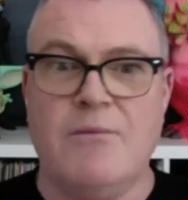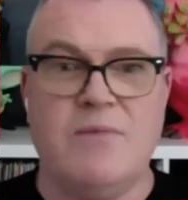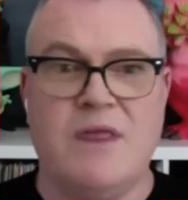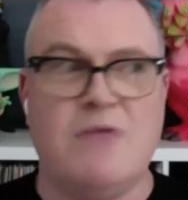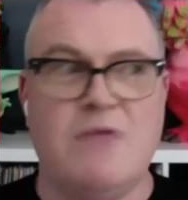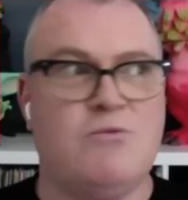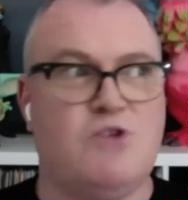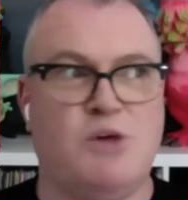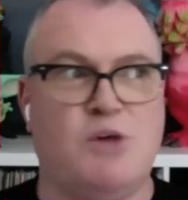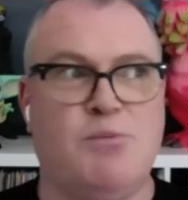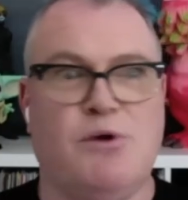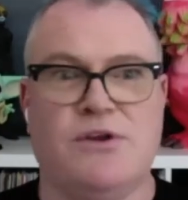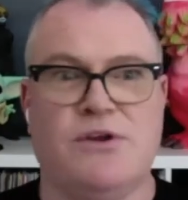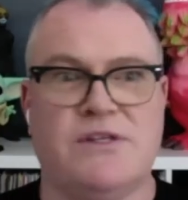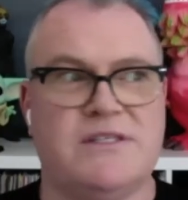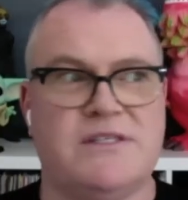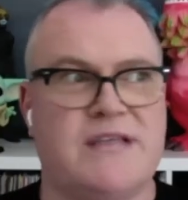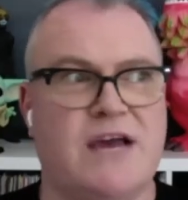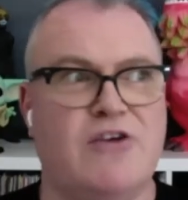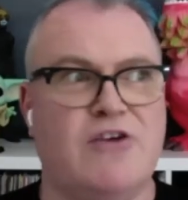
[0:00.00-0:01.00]
she bought the
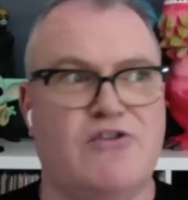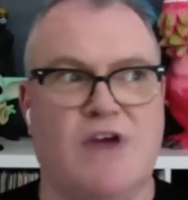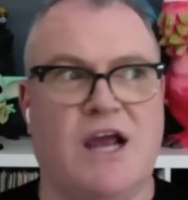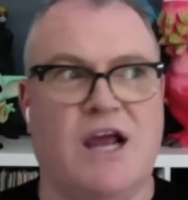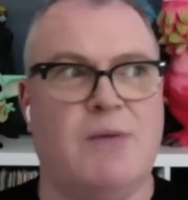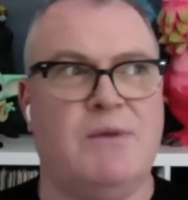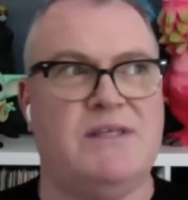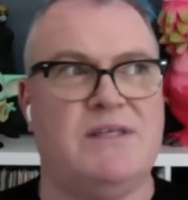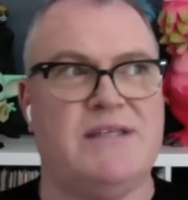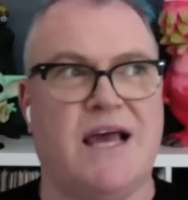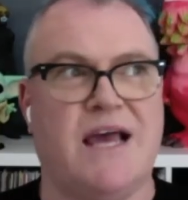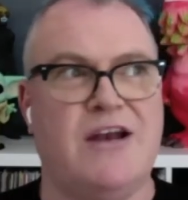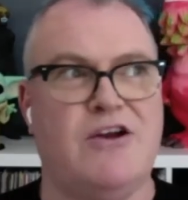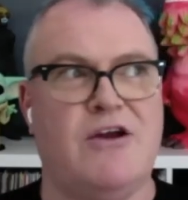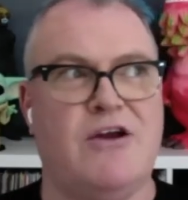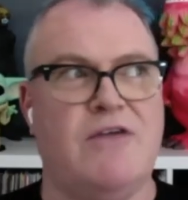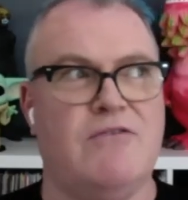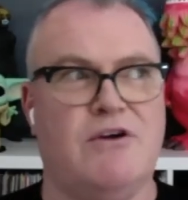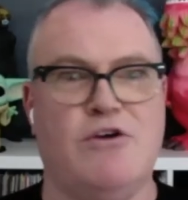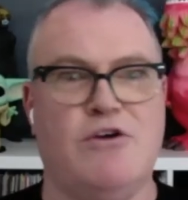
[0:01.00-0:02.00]
soundtrack, and we sat in
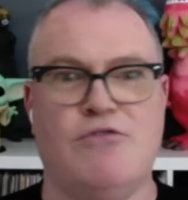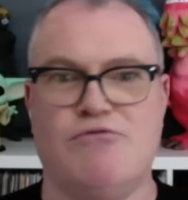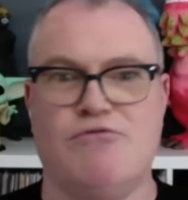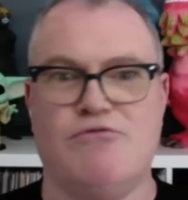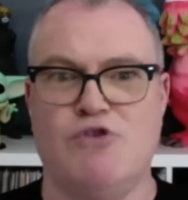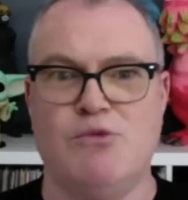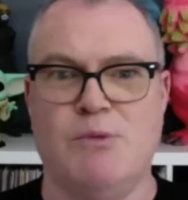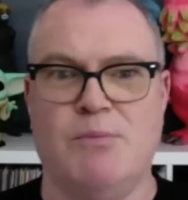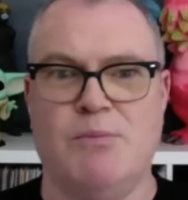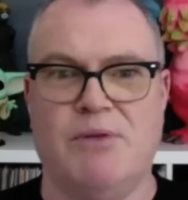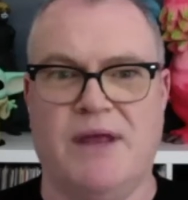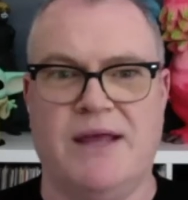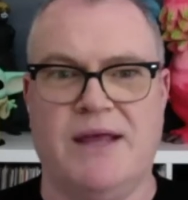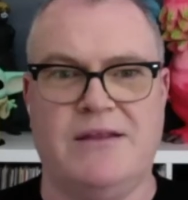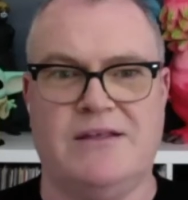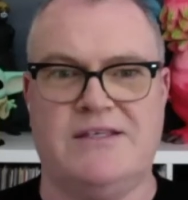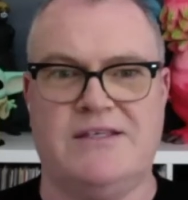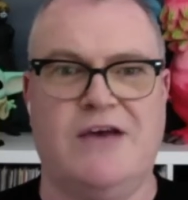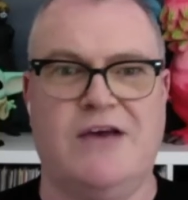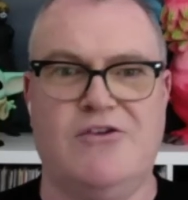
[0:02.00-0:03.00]
her room and played the
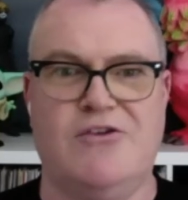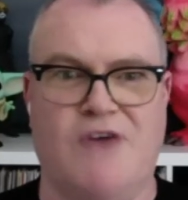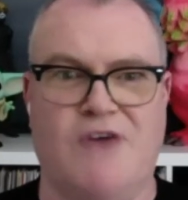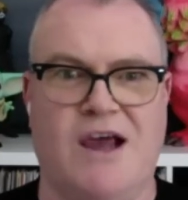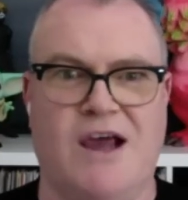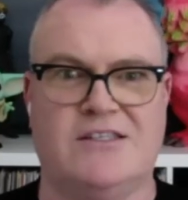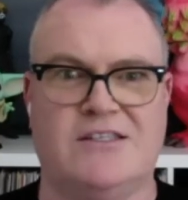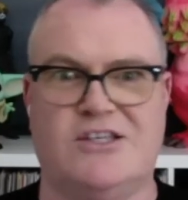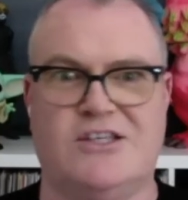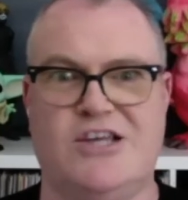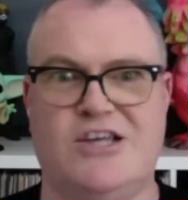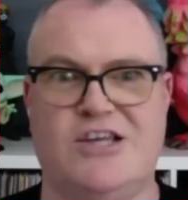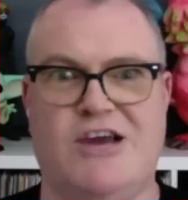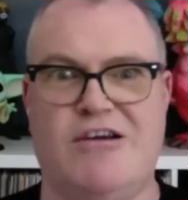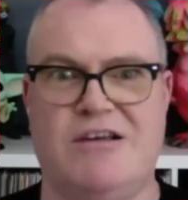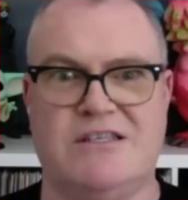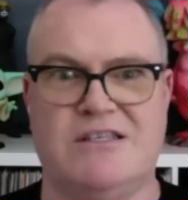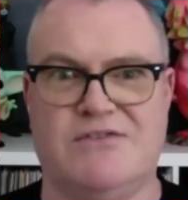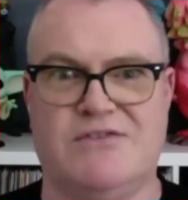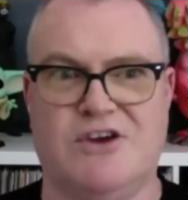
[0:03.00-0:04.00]
soundtrack to Chariots
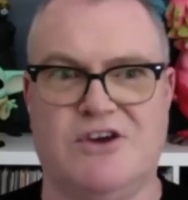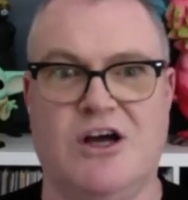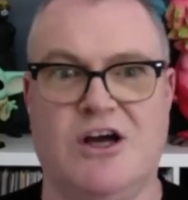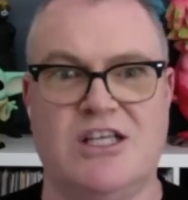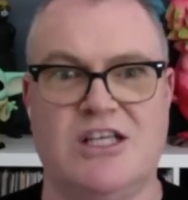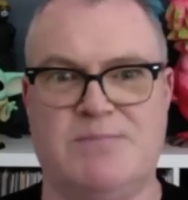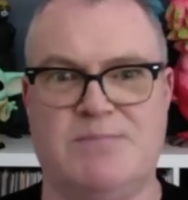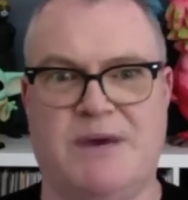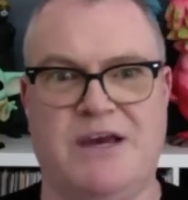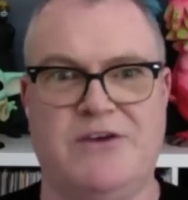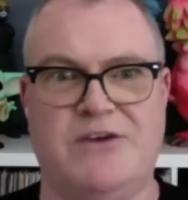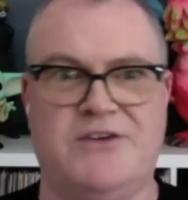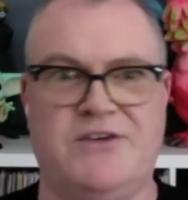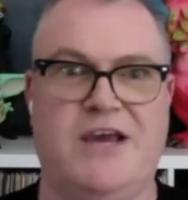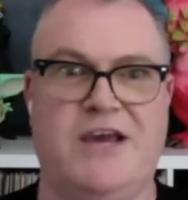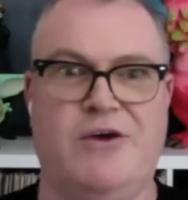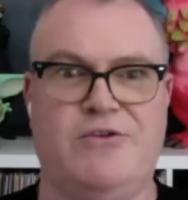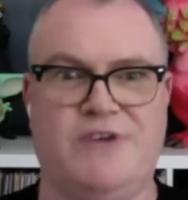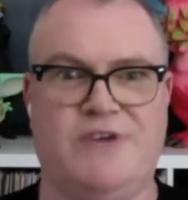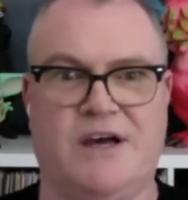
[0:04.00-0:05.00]
of the Gods by
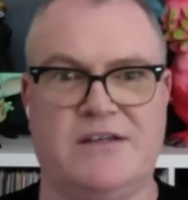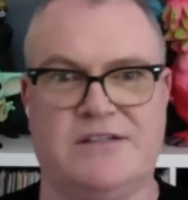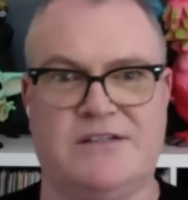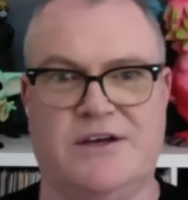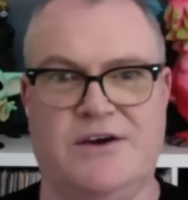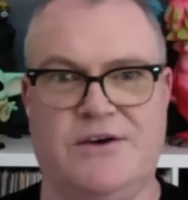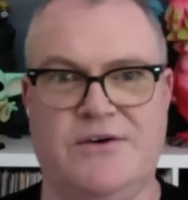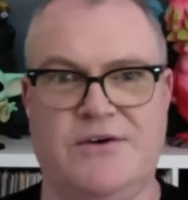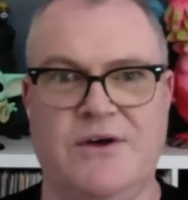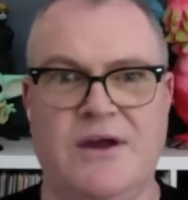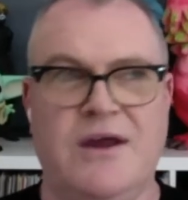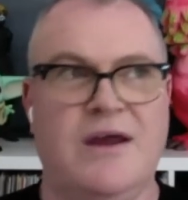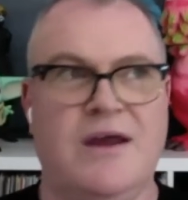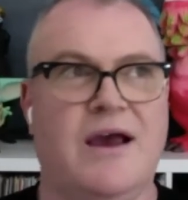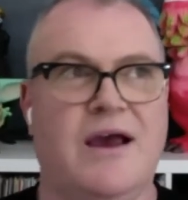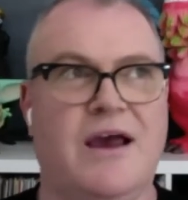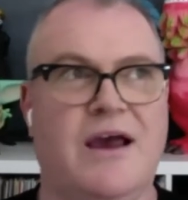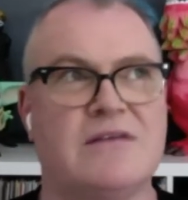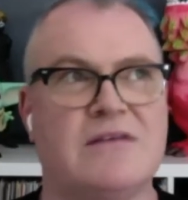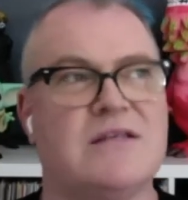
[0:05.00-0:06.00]
Deodato. And I
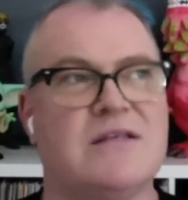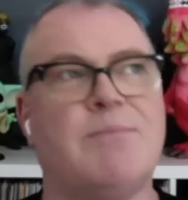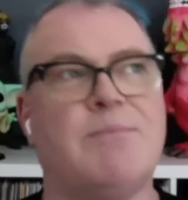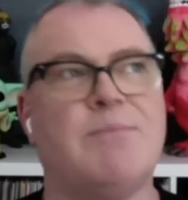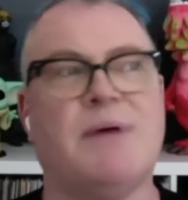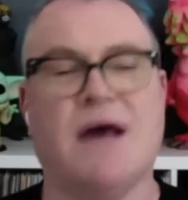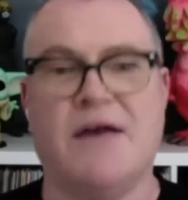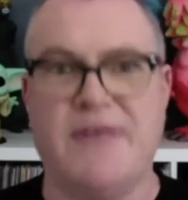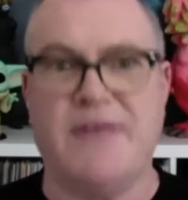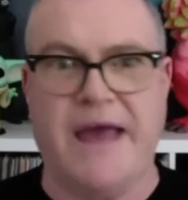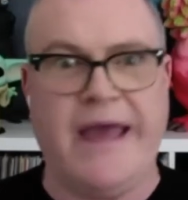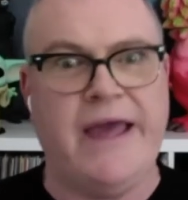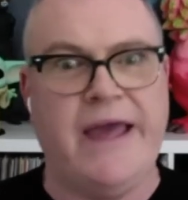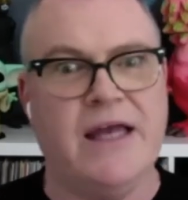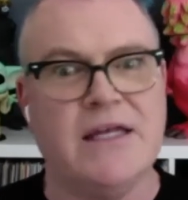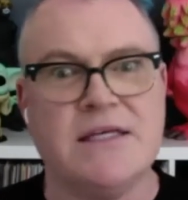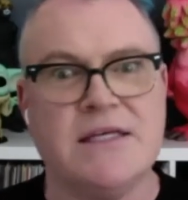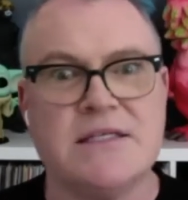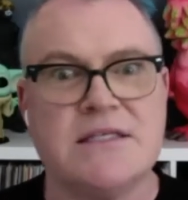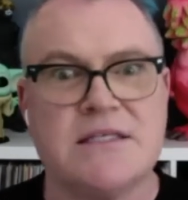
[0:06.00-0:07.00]
was like, but are the
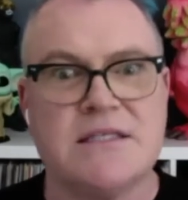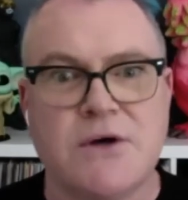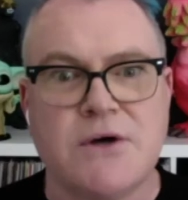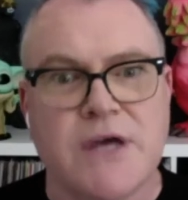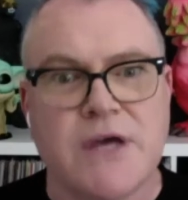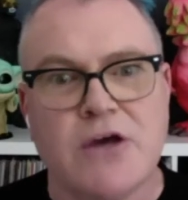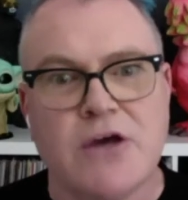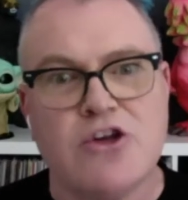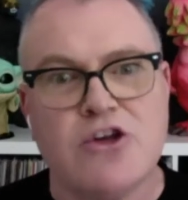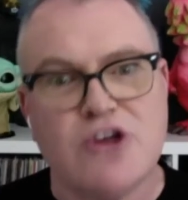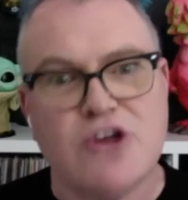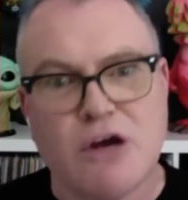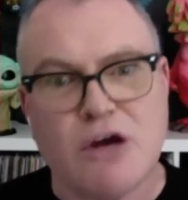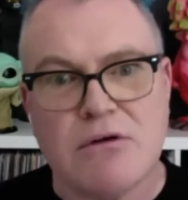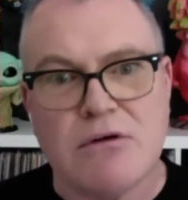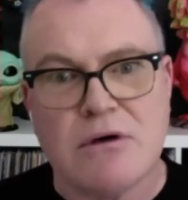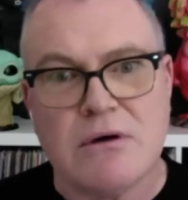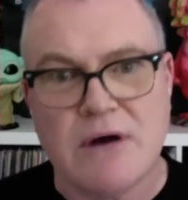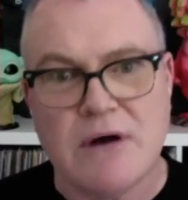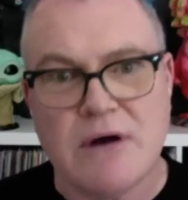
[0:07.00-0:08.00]
aliens still here,
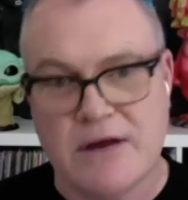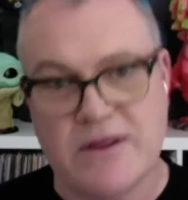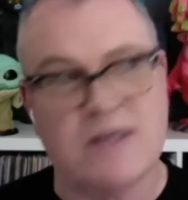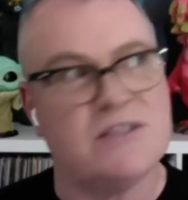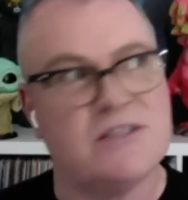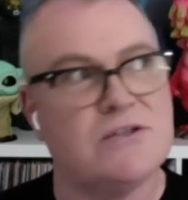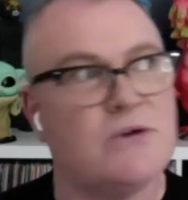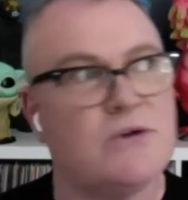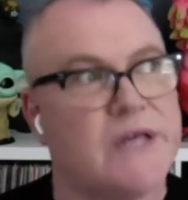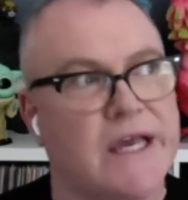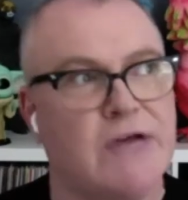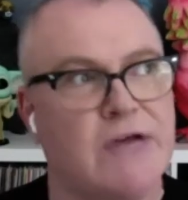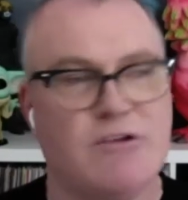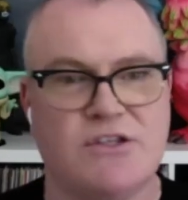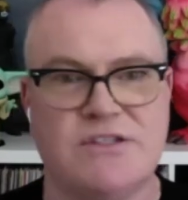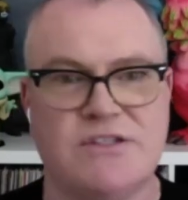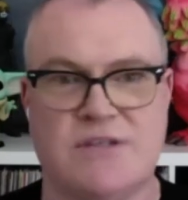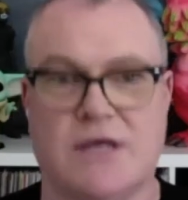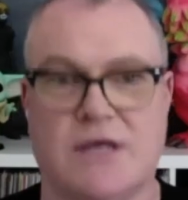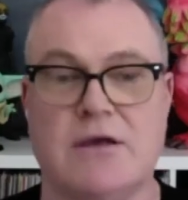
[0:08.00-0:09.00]
Cheryl? Are they still here? And she's
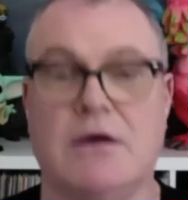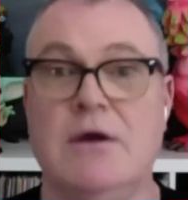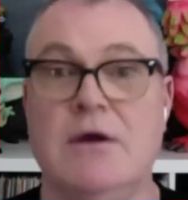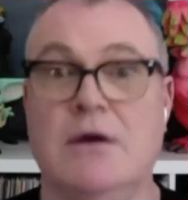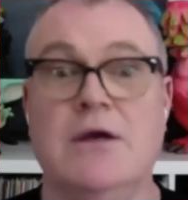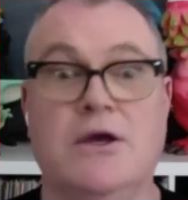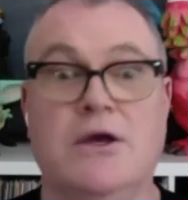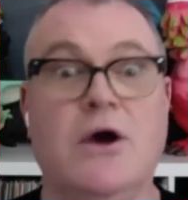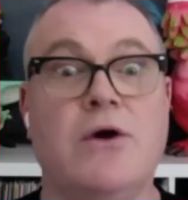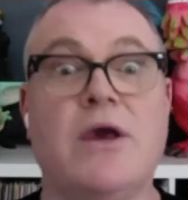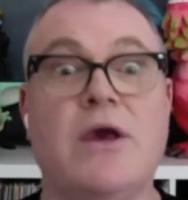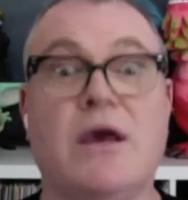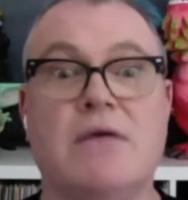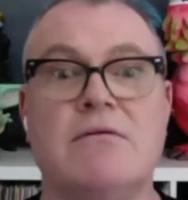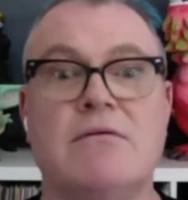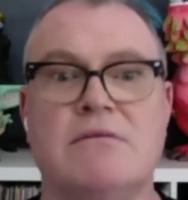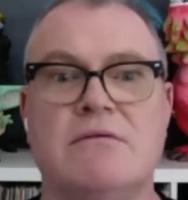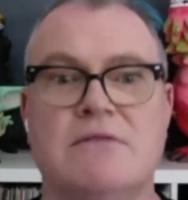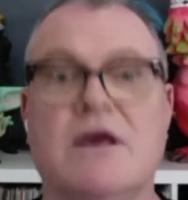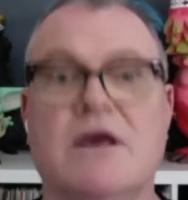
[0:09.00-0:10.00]
like, oh, yeah.
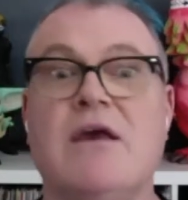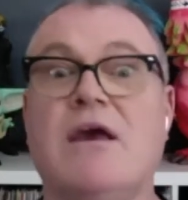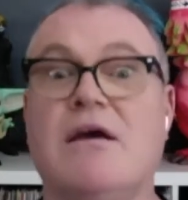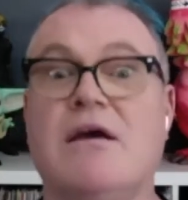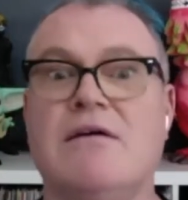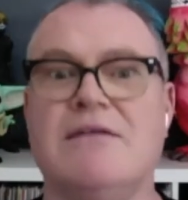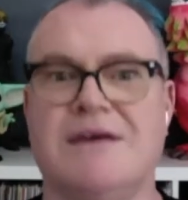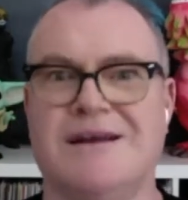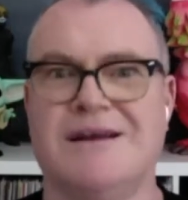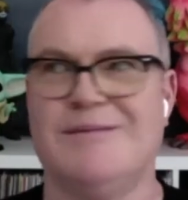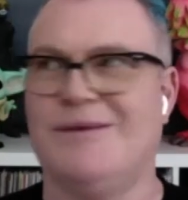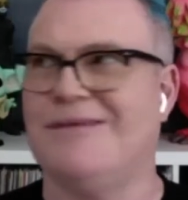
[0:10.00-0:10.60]
And I'm like...